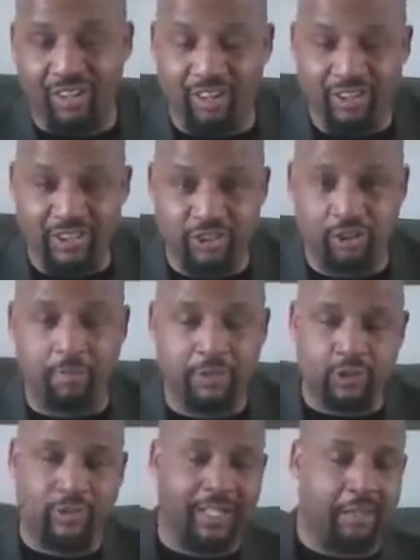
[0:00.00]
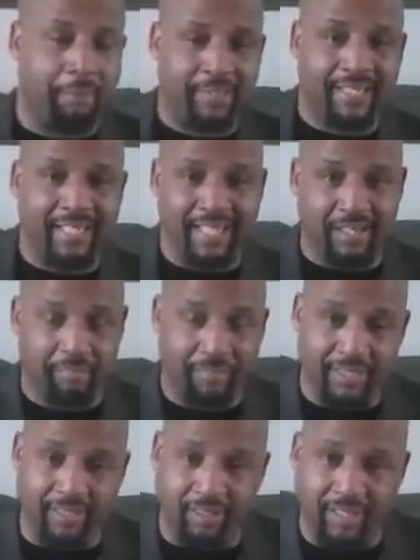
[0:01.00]
all stupid, trying to be hip
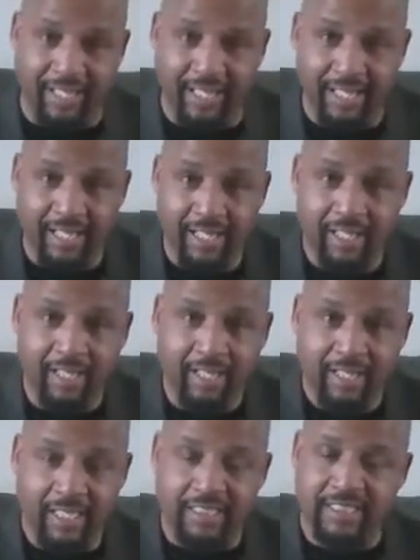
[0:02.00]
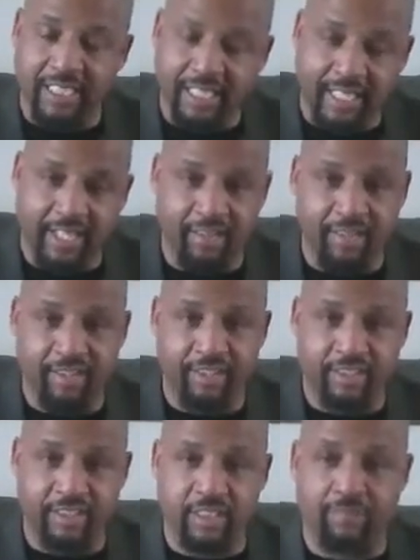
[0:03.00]
and all that, instead of carrying
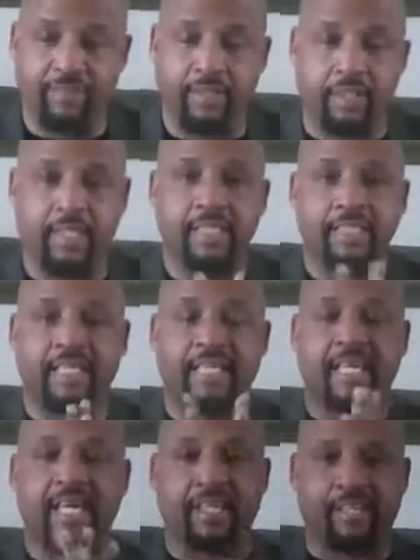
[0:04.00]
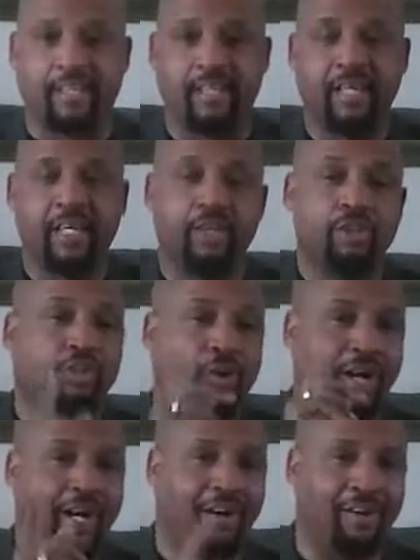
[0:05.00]
yourself and getting together. You
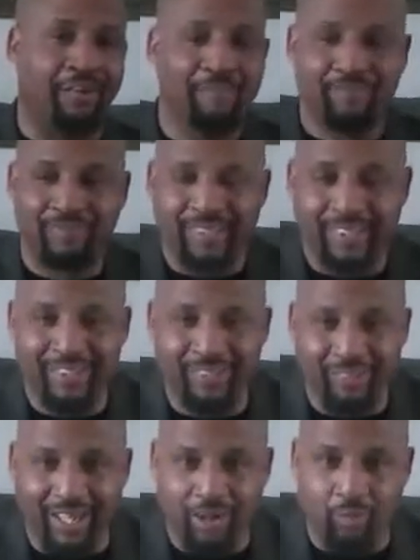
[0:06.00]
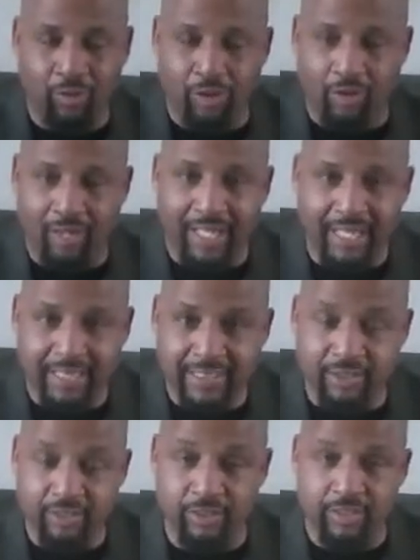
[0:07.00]
know how the world got
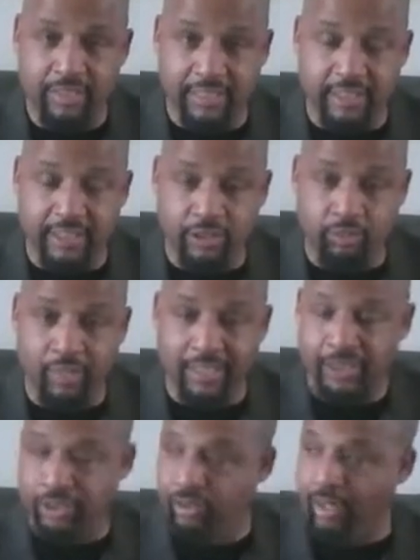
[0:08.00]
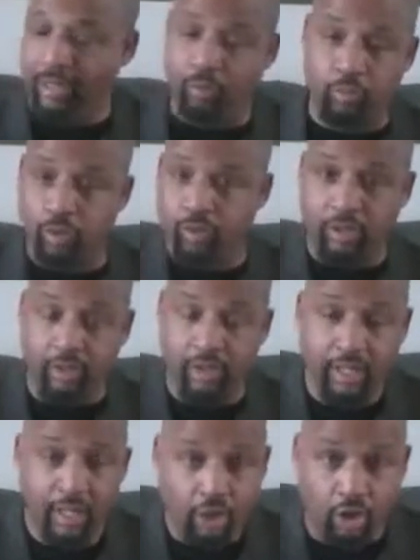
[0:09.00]
into the situation? You know how the ruling
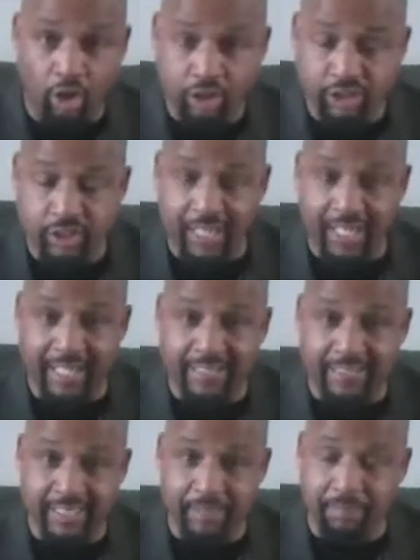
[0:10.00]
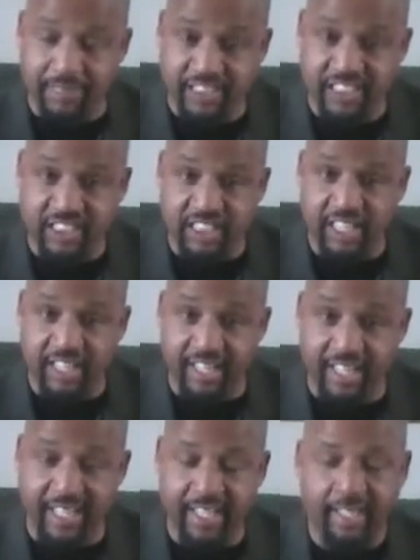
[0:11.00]
culture got into the position
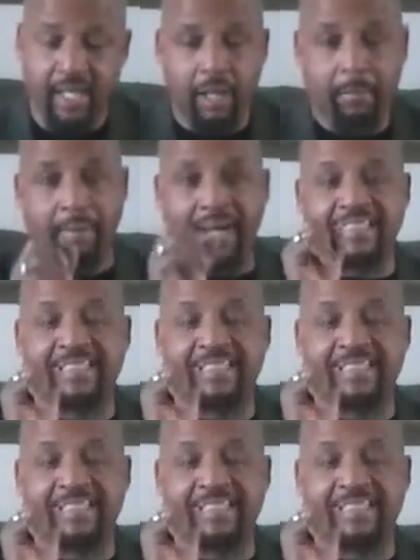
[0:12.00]
they're in? By